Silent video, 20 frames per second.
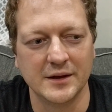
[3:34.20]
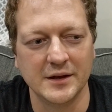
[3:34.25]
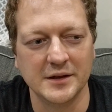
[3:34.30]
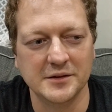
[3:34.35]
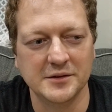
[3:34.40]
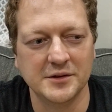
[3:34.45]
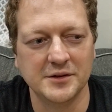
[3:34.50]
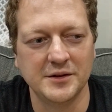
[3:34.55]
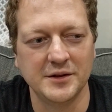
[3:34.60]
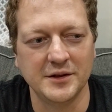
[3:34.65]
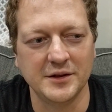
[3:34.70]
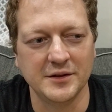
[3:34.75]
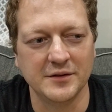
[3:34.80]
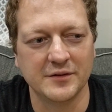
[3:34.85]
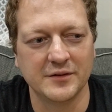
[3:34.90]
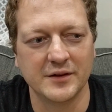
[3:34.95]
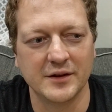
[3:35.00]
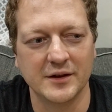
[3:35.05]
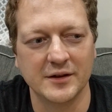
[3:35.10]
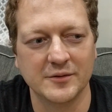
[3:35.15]

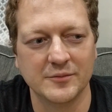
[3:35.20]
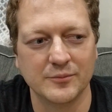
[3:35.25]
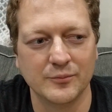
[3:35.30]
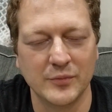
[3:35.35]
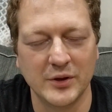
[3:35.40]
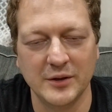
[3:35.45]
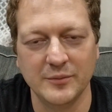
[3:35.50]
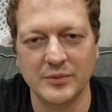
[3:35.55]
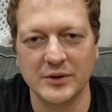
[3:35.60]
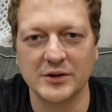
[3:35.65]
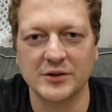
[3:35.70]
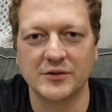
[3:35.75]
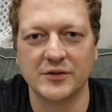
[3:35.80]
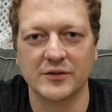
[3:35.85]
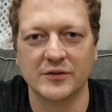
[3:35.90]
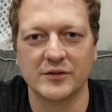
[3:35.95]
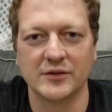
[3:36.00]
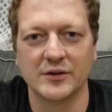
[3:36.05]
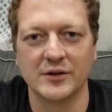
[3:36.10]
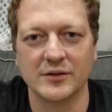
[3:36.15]
entities that may be
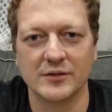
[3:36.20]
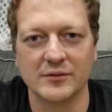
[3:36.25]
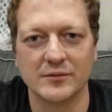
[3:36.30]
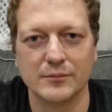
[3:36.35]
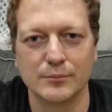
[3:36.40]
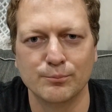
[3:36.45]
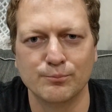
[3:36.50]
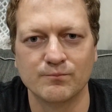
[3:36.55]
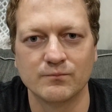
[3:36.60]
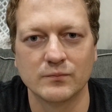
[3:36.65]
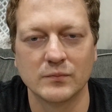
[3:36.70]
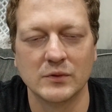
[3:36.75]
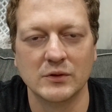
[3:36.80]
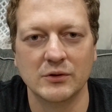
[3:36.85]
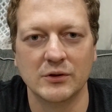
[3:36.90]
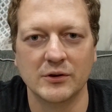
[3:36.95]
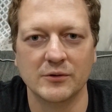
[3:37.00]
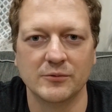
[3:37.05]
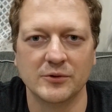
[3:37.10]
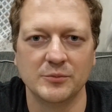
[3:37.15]
interested in
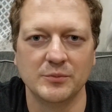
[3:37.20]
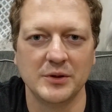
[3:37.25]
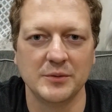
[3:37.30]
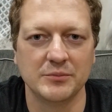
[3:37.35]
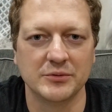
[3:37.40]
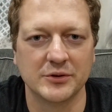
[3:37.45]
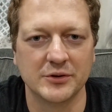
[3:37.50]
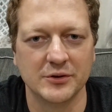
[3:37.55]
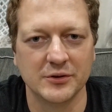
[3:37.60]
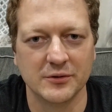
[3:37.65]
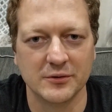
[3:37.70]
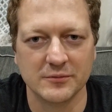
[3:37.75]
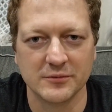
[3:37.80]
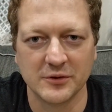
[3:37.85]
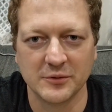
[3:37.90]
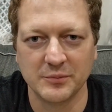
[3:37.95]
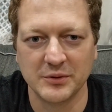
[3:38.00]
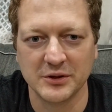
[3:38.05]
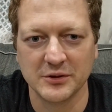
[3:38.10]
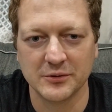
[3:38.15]
knowing what people are doing
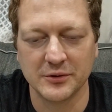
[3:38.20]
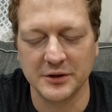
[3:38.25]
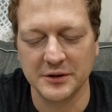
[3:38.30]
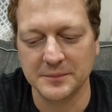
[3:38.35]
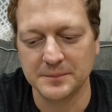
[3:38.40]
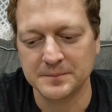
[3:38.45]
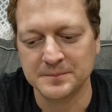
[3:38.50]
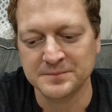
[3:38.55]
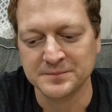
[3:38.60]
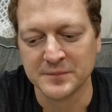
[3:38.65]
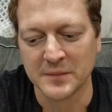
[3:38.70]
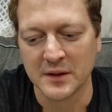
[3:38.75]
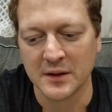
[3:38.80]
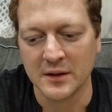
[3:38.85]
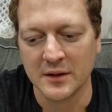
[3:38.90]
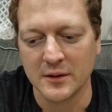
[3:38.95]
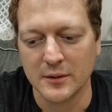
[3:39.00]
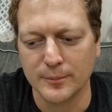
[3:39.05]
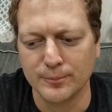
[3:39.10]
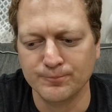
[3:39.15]
with Bitcoin.
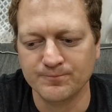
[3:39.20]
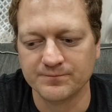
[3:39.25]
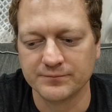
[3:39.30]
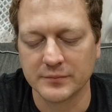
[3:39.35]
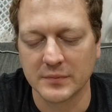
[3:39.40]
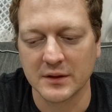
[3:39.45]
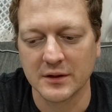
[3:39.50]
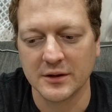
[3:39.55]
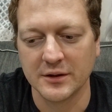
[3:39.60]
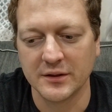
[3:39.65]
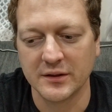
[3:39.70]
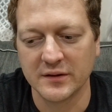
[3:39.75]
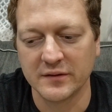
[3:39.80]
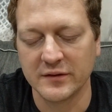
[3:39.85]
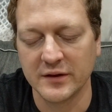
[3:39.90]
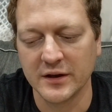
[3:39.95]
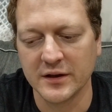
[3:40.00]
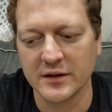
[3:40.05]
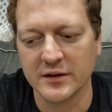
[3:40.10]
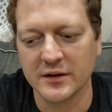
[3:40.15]
The
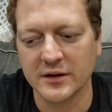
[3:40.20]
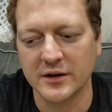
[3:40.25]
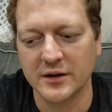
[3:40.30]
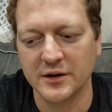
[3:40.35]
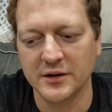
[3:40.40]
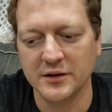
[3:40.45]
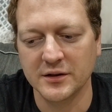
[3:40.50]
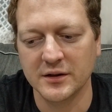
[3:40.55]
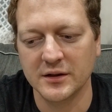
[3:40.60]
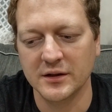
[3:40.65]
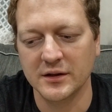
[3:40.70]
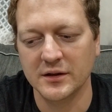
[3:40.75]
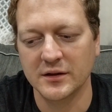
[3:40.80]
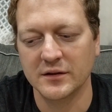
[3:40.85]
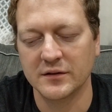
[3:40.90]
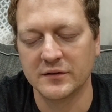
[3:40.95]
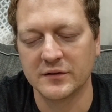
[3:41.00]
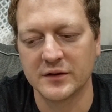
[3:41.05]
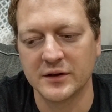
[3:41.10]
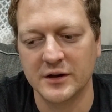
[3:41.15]
second kind
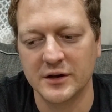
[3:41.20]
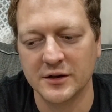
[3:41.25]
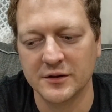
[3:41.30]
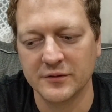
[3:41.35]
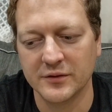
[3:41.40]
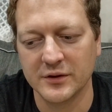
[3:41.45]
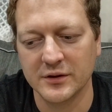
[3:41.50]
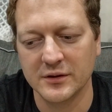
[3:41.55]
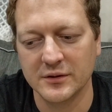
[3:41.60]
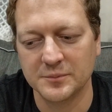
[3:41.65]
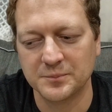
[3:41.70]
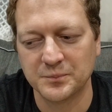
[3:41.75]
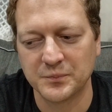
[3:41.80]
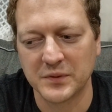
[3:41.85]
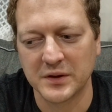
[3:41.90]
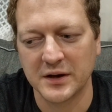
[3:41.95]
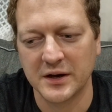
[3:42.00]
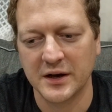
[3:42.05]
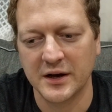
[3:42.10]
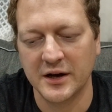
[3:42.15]
is kind of a
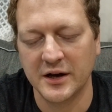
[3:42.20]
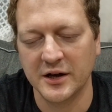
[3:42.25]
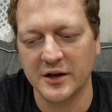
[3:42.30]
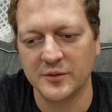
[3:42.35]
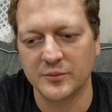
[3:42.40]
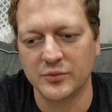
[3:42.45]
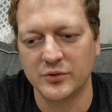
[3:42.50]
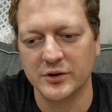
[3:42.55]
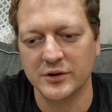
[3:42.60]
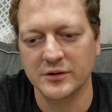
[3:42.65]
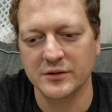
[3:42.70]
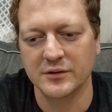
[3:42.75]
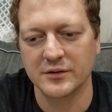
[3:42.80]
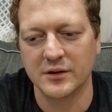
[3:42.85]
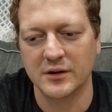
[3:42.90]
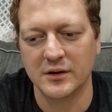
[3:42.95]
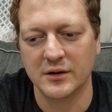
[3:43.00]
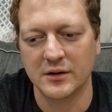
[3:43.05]
hybrid.